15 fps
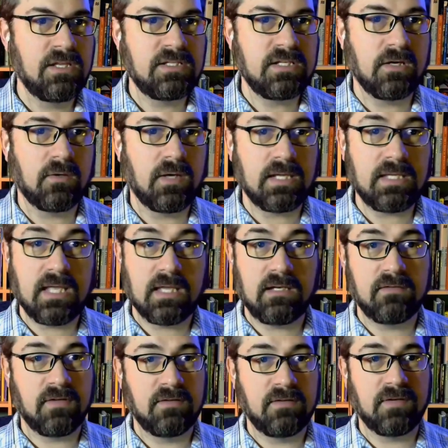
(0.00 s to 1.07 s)
So again,
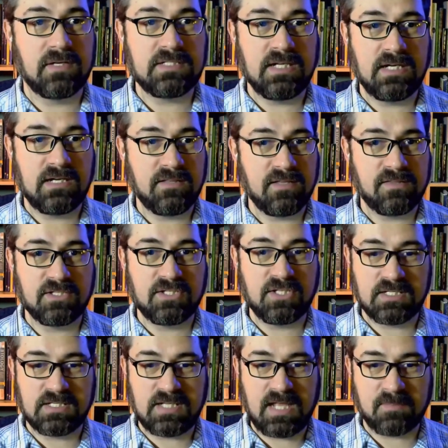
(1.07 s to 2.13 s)
if I say anything that
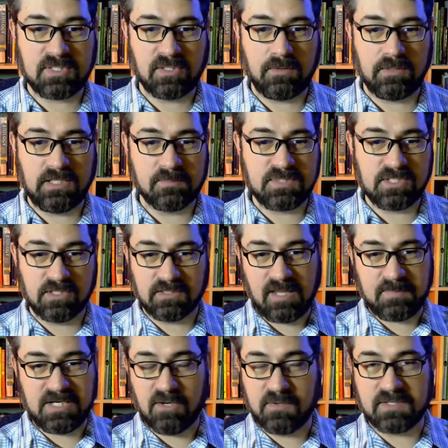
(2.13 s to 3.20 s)
is absolutely absurd,
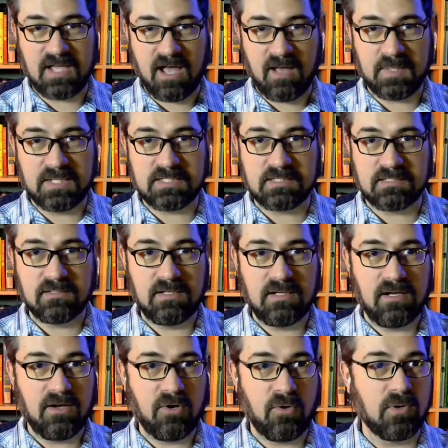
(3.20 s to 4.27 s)
let me know in the comments.
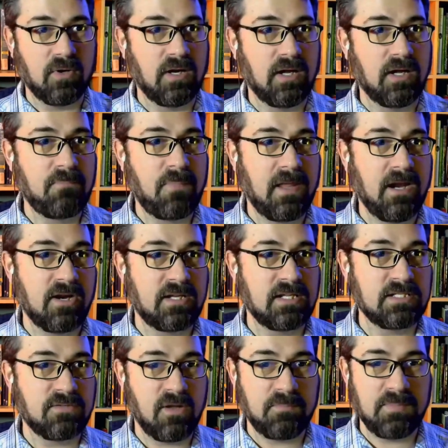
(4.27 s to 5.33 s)
or Eric
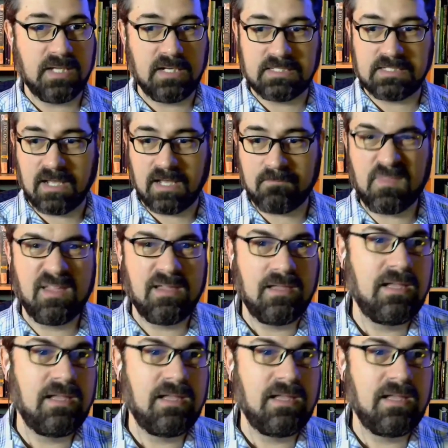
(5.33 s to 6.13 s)
interrupt me anytime.